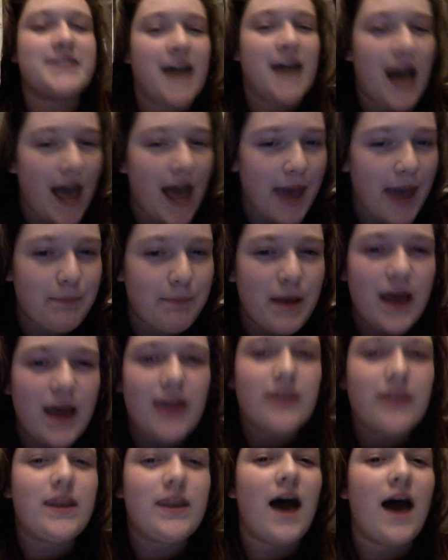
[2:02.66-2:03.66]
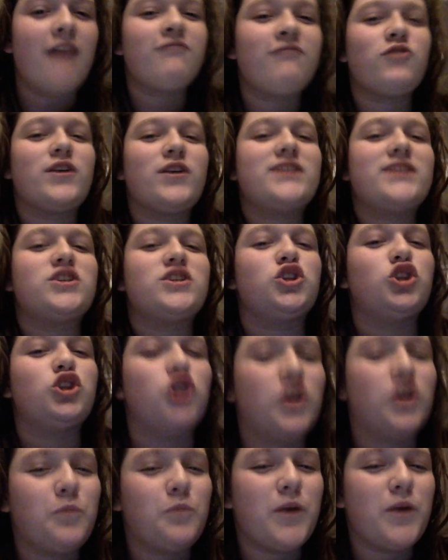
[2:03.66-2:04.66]
type, not for it to
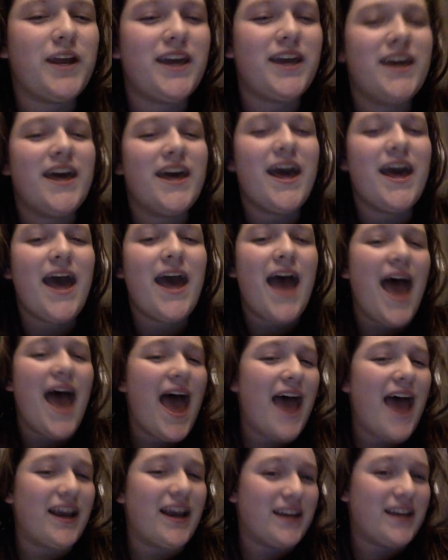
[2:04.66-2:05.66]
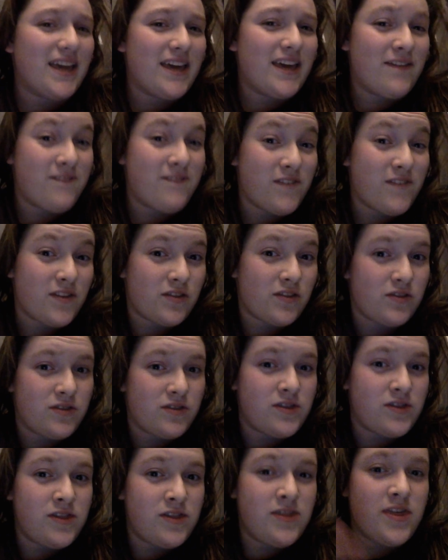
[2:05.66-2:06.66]
look pretty. And if
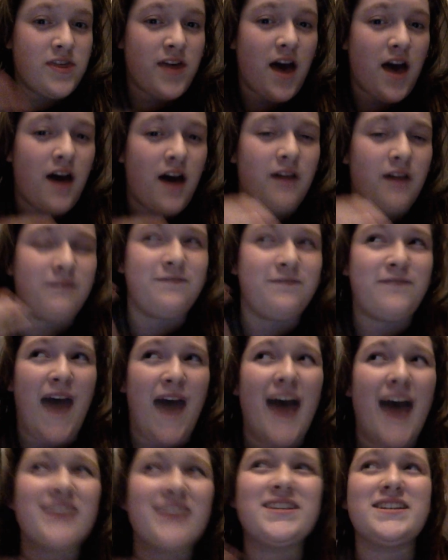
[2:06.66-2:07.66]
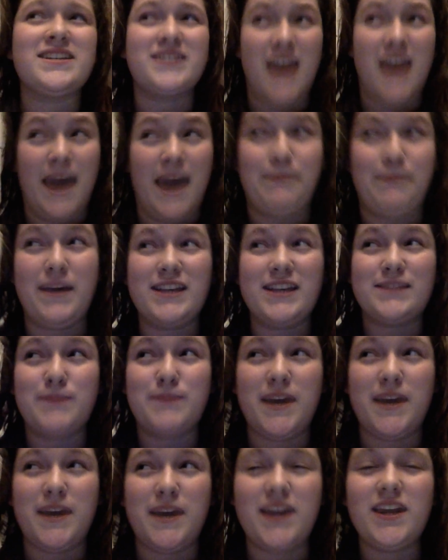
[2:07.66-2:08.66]
the fastest typing
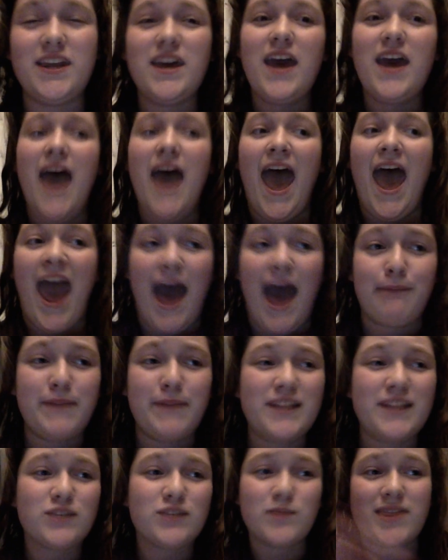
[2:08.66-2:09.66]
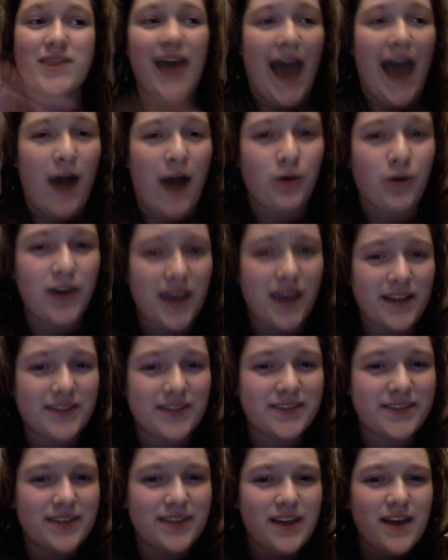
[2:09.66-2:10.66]
speed happens without
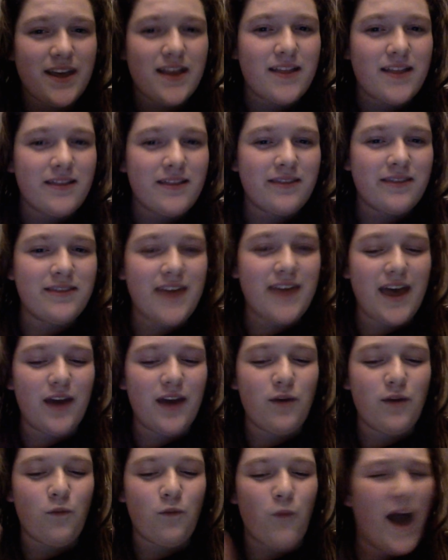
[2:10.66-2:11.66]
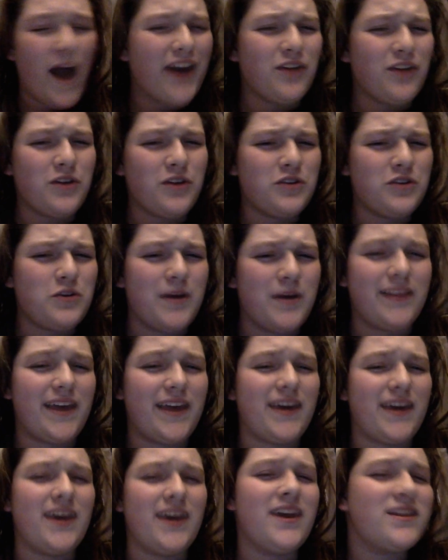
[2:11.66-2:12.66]
it, then why don't you do it?
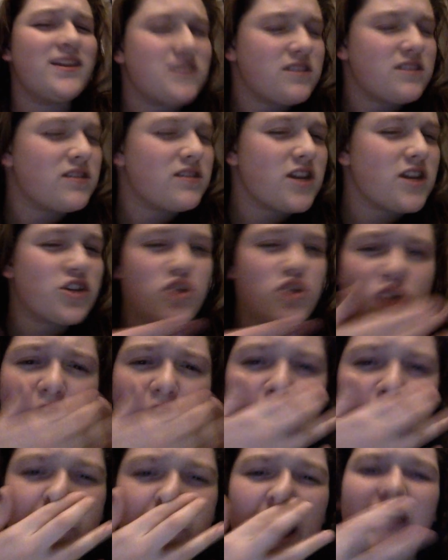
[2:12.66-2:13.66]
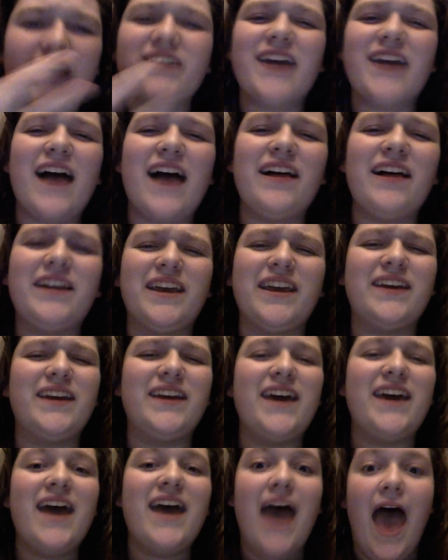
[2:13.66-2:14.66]
Like, there's no practicality in
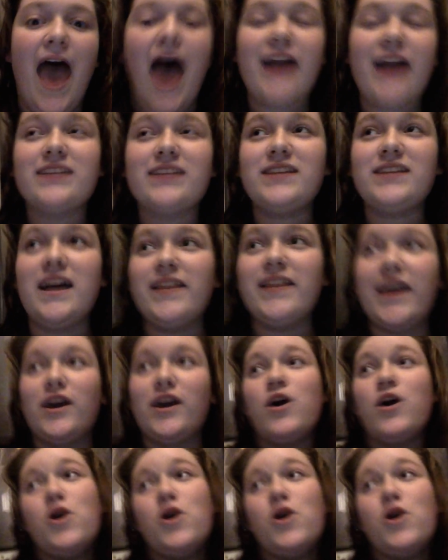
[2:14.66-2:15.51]
it, and it's not like,